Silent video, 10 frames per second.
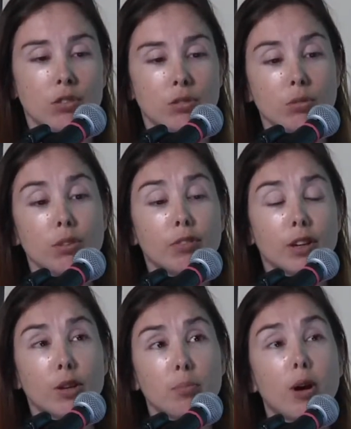to
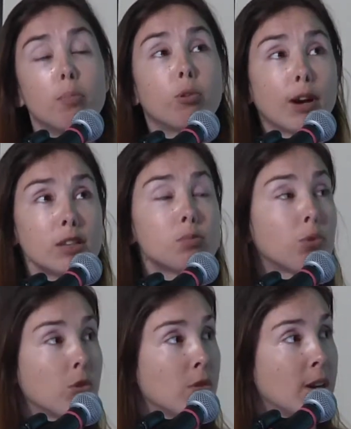develop a prize
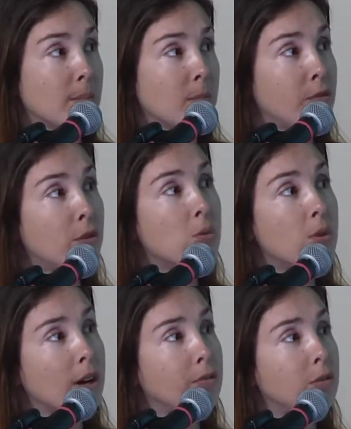program for
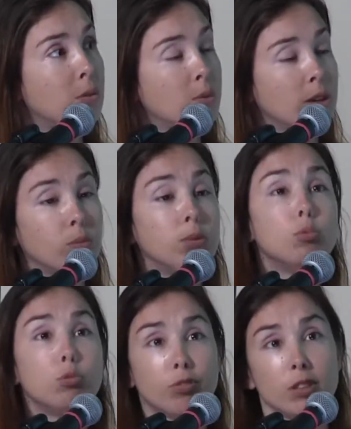whoever will
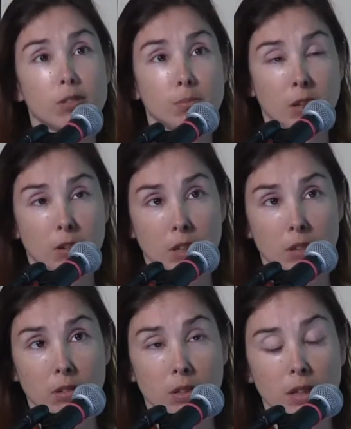remove this
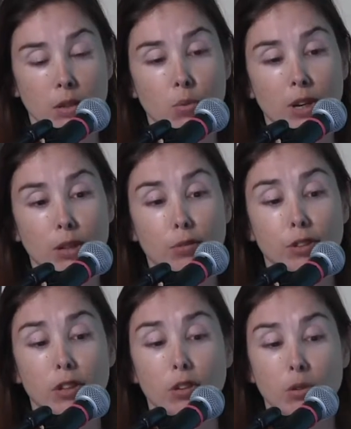barrier in the way of
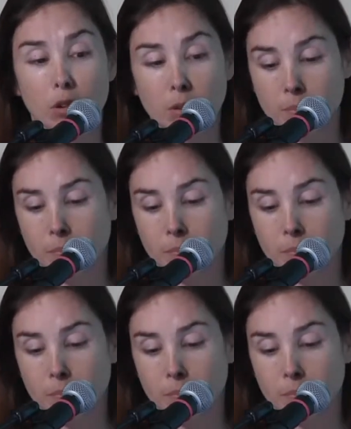a cure.